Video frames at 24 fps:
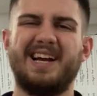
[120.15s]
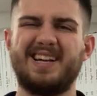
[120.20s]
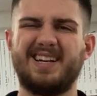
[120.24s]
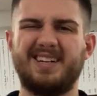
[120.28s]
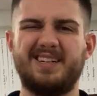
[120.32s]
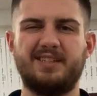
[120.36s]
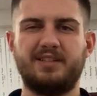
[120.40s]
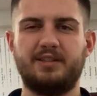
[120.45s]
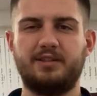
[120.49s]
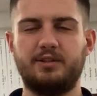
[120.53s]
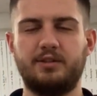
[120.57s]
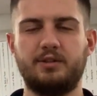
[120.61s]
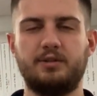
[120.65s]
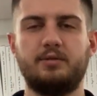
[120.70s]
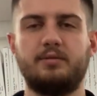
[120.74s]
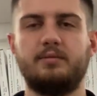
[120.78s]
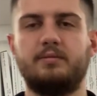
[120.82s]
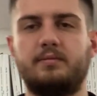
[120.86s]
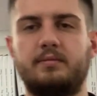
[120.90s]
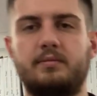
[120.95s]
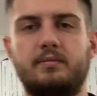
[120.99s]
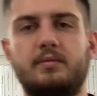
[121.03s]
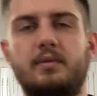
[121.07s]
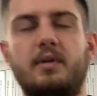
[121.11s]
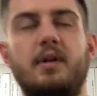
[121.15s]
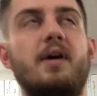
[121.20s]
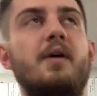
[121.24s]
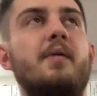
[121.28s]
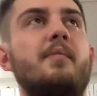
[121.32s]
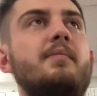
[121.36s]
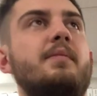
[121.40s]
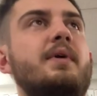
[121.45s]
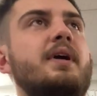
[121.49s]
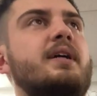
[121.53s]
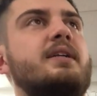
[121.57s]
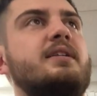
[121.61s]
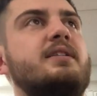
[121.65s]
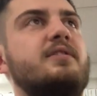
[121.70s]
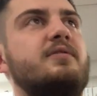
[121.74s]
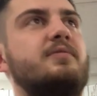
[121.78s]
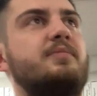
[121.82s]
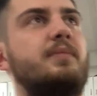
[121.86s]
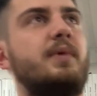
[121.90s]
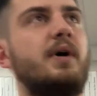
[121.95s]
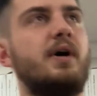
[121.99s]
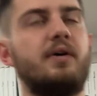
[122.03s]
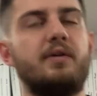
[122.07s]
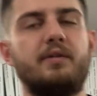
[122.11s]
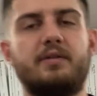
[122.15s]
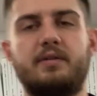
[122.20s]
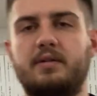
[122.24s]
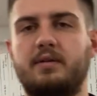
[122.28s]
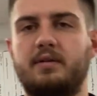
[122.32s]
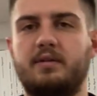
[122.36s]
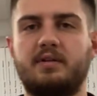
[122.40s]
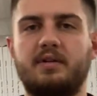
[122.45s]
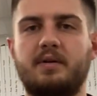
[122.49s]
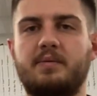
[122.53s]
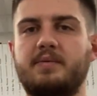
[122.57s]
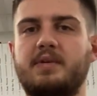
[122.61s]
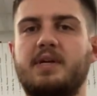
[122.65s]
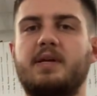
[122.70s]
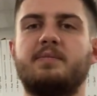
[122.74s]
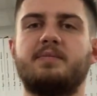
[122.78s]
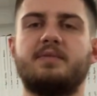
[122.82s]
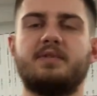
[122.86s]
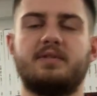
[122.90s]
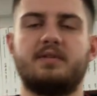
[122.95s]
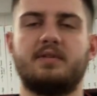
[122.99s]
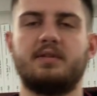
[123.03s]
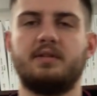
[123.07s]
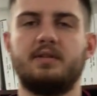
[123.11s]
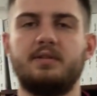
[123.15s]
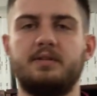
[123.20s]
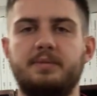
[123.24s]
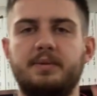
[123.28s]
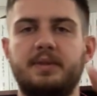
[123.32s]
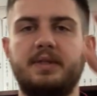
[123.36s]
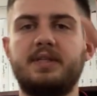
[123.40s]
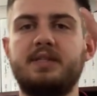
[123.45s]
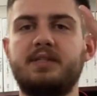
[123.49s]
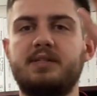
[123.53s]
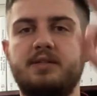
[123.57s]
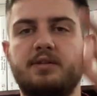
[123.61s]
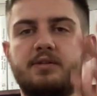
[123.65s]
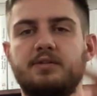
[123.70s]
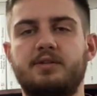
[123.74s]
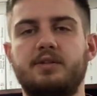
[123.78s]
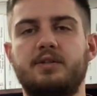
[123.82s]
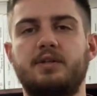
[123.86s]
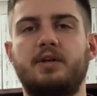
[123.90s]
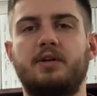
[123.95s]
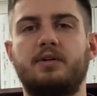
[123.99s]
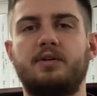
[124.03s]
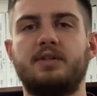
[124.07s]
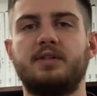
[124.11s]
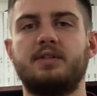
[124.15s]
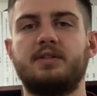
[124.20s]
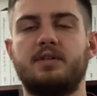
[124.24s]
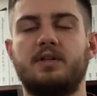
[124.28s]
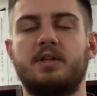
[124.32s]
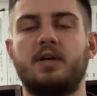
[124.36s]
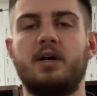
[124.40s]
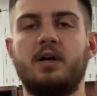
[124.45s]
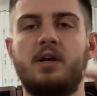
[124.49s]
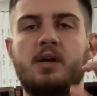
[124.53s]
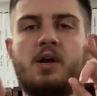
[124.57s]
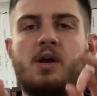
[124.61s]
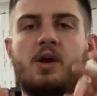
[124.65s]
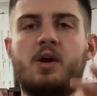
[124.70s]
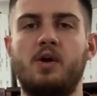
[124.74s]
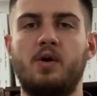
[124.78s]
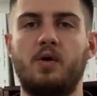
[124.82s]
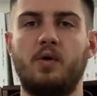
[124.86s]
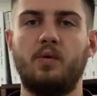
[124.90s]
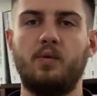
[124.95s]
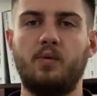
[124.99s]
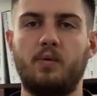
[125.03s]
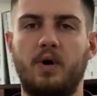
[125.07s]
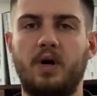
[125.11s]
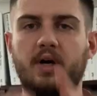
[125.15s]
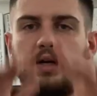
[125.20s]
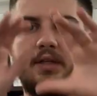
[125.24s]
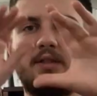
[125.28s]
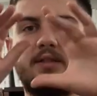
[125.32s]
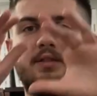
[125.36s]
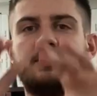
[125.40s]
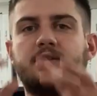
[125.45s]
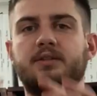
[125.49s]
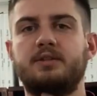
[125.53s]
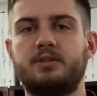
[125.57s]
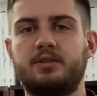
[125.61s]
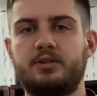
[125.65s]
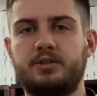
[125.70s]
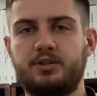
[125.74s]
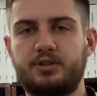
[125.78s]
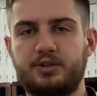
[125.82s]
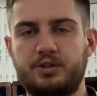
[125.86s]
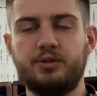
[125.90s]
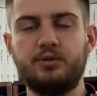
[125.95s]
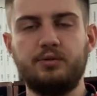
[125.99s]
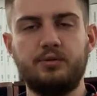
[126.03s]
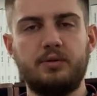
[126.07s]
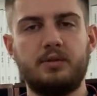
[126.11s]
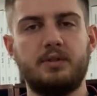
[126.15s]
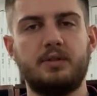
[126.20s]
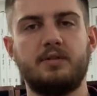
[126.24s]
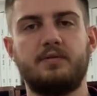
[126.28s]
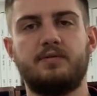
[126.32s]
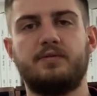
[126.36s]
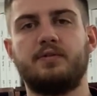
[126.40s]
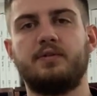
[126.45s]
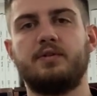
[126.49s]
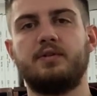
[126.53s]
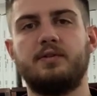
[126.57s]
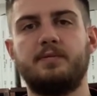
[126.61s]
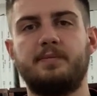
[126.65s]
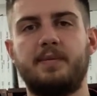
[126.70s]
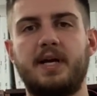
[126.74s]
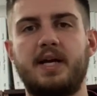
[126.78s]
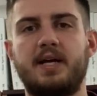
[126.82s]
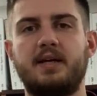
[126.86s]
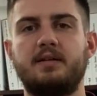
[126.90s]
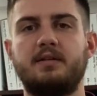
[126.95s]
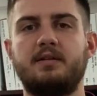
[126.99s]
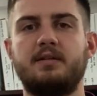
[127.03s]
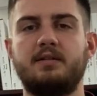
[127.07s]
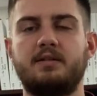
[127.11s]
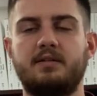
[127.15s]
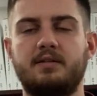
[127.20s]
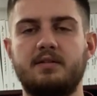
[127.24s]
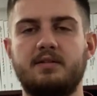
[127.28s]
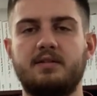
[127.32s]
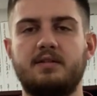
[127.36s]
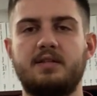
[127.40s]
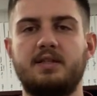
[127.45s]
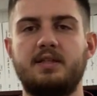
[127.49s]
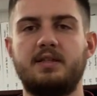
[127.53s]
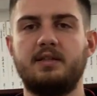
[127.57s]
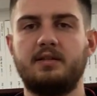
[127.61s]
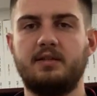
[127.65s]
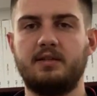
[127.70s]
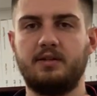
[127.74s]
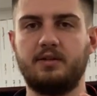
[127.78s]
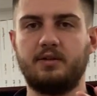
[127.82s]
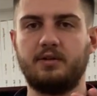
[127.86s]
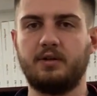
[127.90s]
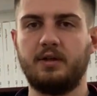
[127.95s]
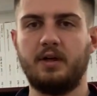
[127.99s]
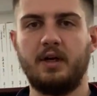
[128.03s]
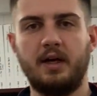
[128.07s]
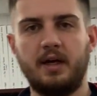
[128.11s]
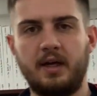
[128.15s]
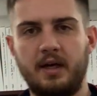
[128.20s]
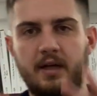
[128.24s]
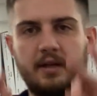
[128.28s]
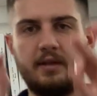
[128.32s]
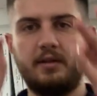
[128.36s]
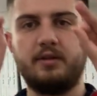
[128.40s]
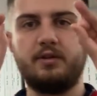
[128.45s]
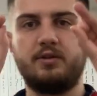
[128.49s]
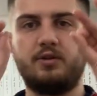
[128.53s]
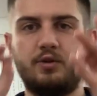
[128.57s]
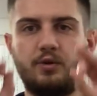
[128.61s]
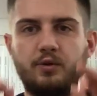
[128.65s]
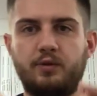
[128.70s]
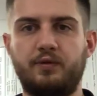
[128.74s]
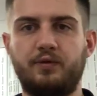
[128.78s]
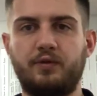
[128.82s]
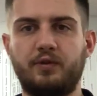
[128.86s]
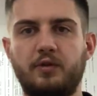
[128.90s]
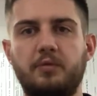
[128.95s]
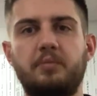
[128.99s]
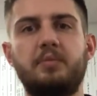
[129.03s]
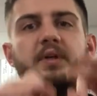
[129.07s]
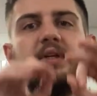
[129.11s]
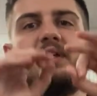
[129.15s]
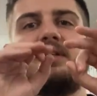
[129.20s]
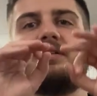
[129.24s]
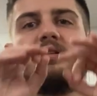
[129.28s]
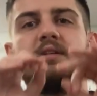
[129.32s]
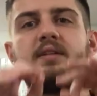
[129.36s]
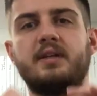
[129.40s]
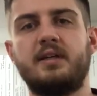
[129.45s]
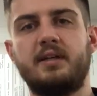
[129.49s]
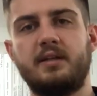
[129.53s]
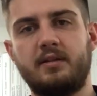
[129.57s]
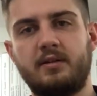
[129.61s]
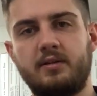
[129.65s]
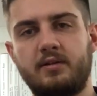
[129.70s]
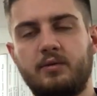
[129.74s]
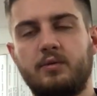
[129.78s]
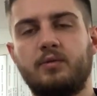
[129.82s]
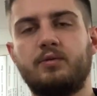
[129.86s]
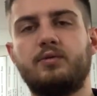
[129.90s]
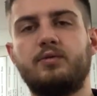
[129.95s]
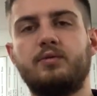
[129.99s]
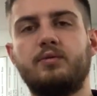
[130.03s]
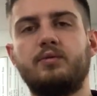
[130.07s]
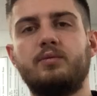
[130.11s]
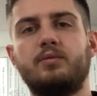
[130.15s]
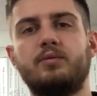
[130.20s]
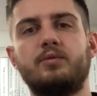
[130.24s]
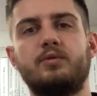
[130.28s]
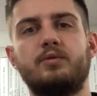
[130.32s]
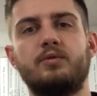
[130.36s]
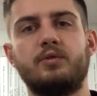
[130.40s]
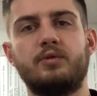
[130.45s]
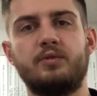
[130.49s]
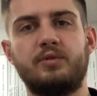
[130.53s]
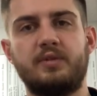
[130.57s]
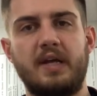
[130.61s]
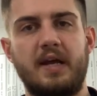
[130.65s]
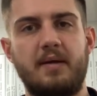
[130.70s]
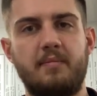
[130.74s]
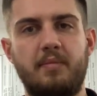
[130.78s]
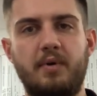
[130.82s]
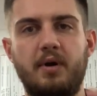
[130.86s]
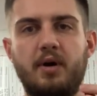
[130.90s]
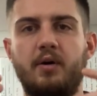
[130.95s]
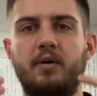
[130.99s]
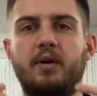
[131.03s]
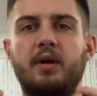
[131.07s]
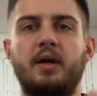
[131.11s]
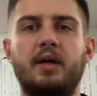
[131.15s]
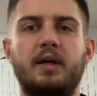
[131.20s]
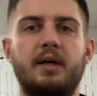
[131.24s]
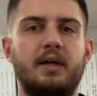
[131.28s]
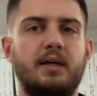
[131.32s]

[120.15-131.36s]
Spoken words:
kind of do a mix of both. Sometimes it's a little bit easier to notice the 1, 2 for the band to see the 2 full beats to get the true tempo,